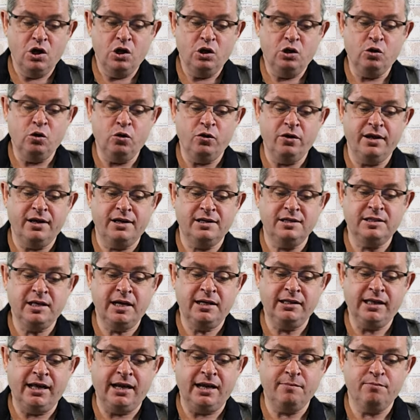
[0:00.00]
to the
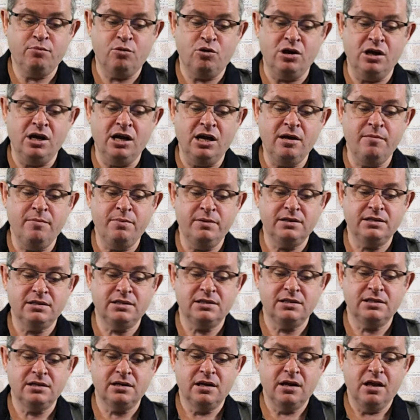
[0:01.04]
extent that it
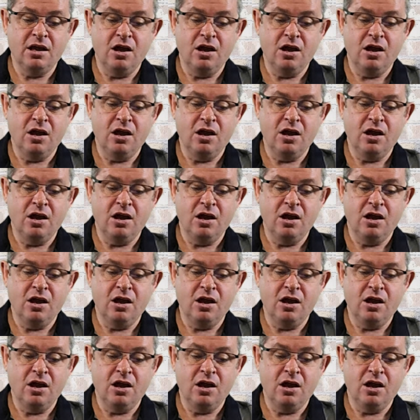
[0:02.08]
prohibits